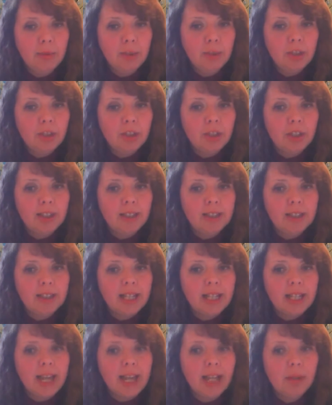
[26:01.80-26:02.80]
students
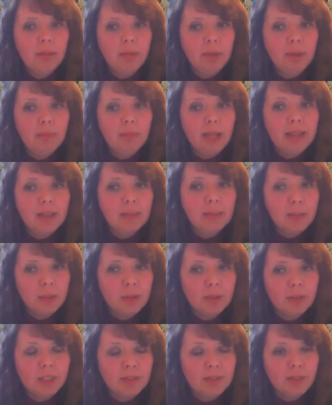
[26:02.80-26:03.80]
and help you make the
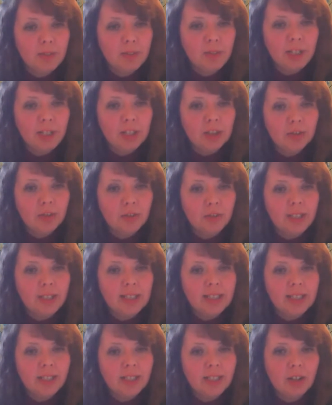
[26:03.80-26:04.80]
most of the rich,
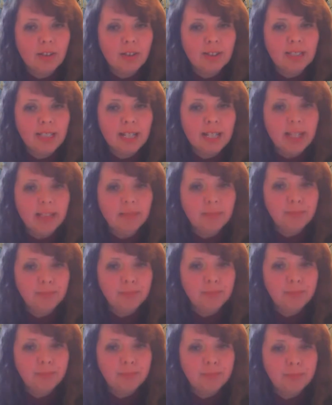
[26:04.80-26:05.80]
authentic content.
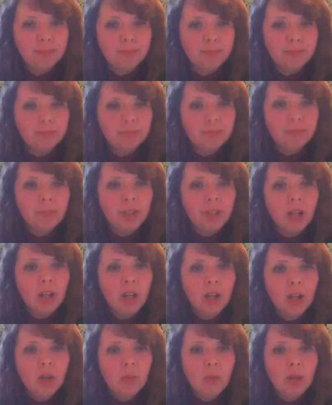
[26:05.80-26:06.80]

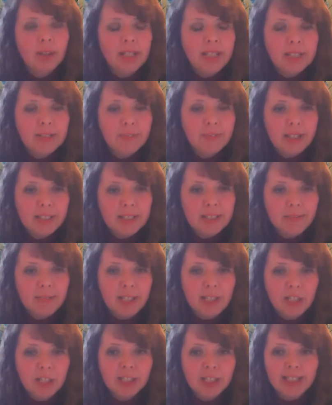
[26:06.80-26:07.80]
While these fast
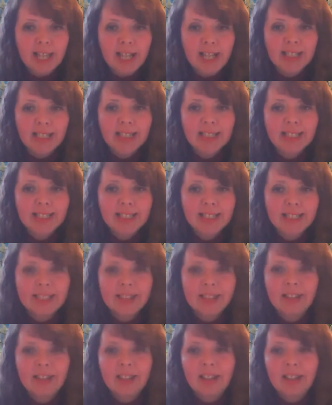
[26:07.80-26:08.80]
finisher tasks
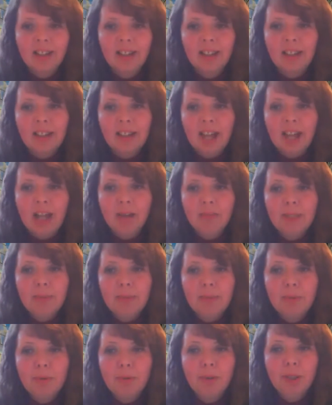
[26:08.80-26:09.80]
help
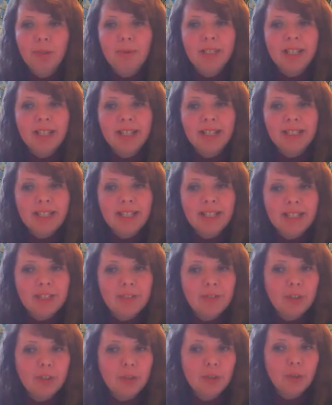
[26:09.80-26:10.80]
support you with
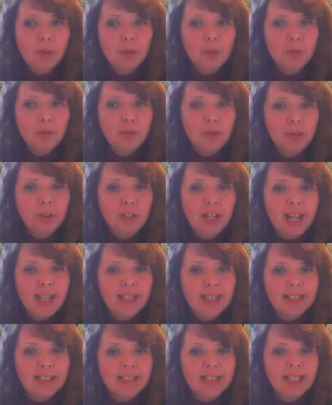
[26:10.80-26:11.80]
ideas for short, fun
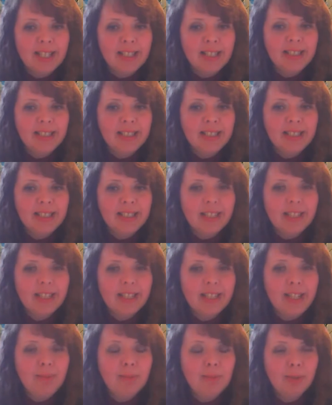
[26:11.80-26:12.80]
exercises
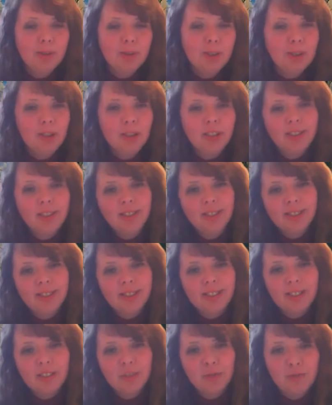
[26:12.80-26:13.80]
that keep those
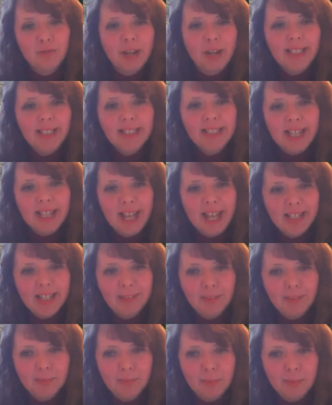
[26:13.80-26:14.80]
students that race ahead
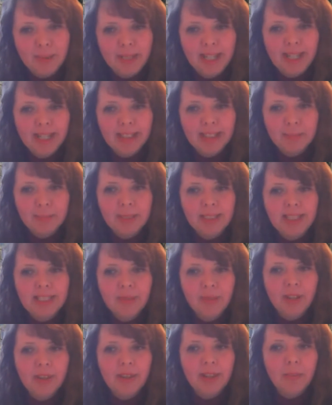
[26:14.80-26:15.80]
of everybody else
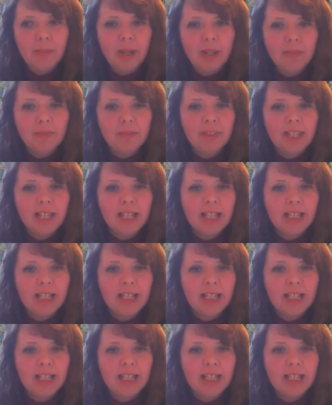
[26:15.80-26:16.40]
busy while they wait for their